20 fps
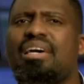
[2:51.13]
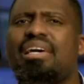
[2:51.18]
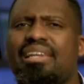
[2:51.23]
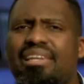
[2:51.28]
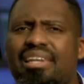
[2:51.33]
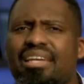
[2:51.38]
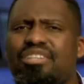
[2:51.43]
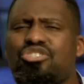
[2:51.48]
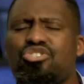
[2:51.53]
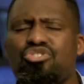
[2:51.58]

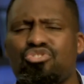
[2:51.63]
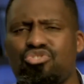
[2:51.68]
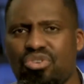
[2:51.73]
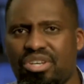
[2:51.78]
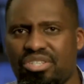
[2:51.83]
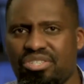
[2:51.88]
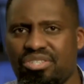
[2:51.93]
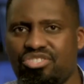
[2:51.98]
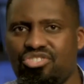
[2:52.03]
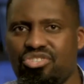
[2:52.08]
Let's
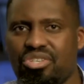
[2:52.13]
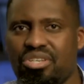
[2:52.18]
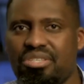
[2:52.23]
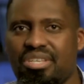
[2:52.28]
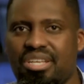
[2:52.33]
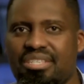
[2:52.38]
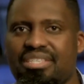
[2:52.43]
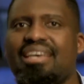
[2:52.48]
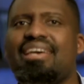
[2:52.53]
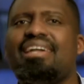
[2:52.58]
trust
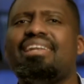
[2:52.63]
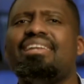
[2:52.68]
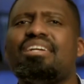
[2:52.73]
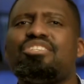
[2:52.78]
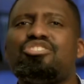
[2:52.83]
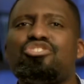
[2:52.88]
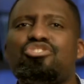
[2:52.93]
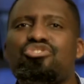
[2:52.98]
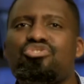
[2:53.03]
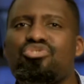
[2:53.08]
Jesus.
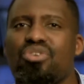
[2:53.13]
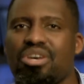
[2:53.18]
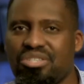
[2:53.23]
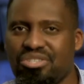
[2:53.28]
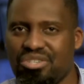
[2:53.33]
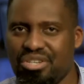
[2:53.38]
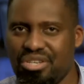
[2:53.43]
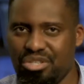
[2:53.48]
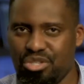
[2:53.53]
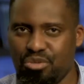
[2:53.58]
Let's
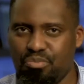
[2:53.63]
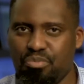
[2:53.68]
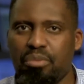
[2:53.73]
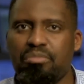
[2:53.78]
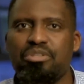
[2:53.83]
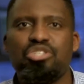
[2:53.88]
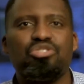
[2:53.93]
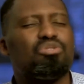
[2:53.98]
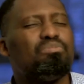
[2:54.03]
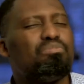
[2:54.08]
trust his
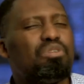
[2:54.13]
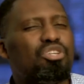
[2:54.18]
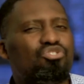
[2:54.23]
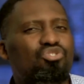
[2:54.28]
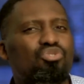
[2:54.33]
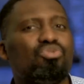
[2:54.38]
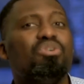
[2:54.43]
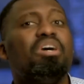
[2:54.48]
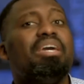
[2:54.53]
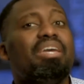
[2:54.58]
promise to be
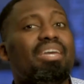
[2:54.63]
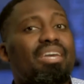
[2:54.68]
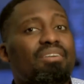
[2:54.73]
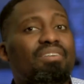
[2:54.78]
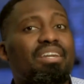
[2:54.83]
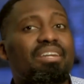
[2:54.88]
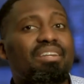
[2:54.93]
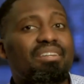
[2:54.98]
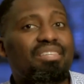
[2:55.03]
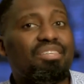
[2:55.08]
true,
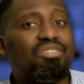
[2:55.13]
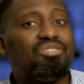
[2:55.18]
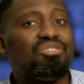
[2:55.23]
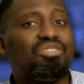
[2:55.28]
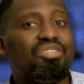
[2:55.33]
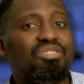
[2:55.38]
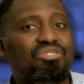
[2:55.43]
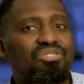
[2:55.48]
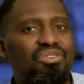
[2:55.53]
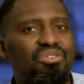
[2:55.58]
even in this
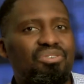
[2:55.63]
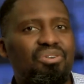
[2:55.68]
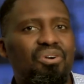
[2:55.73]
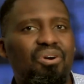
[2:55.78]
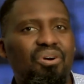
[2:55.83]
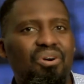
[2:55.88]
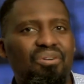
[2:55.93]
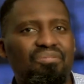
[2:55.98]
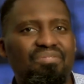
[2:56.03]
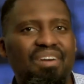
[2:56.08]
season
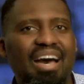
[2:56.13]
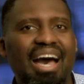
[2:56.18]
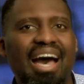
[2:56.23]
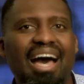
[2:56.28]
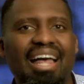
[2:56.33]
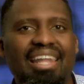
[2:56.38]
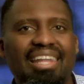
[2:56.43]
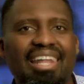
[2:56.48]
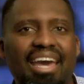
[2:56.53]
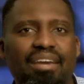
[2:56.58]
of
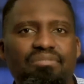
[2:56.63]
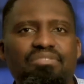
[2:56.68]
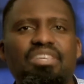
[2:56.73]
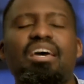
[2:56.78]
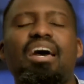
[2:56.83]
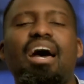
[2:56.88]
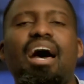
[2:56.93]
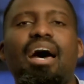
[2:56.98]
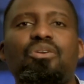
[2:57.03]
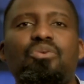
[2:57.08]
our life.
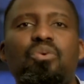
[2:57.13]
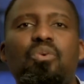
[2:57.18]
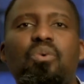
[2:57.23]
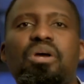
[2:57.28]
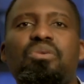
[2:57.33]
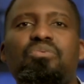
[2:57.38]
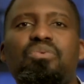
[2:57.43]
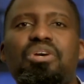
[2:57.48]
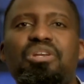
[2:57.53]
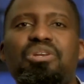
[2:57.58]
And
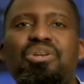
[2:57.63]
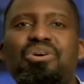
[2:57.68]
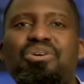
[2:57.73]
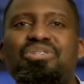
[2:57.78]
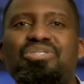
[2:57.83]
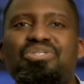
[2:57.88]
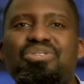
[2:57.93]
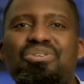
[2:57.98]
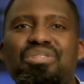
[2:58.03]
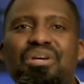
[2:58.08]
when we
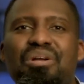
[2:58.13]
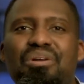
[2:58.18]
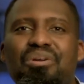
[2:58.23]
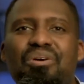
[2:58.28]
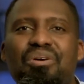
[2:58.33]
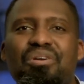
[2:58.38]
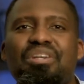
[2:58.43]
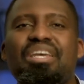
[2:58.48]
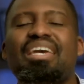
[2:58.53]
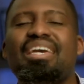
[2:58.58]
look to the
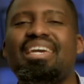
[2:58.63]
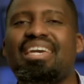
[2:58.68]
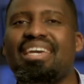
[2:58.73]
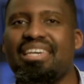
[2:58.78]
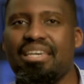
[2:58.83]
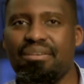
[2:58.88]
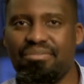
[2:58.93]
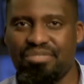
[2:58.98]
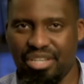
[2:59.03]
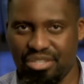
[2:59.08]
Lord, he
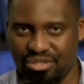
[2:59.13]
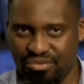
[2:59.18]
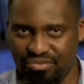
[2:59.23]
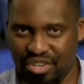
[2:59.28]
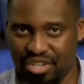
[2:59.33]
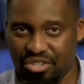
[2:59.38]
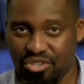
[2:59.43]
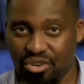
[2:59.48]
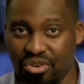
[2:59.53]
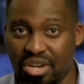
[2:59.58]
gives us
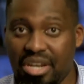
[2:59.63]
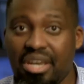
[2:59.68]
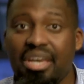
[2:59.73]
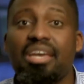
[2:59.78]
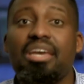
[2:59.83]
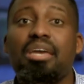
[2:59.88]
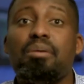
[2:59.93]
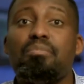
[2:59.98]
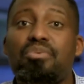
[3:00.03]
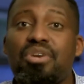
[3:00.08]
victory.
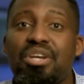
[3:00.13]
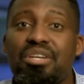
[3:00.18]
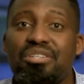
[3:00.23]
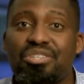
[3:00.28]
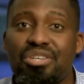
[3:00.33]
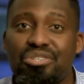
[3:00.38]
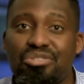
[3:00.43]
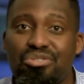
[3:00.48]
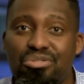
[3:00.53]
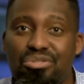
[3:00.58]
He
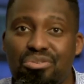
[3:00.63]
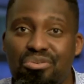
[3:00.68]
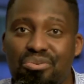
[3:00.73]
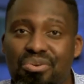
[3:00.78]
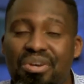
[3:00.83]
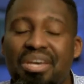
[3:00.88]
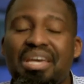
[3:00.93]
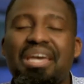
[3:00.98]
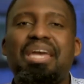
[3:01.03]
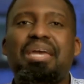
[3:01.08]
brings us
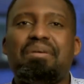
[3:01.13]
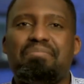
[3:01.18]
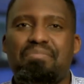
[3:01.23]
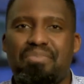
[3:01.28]
through. He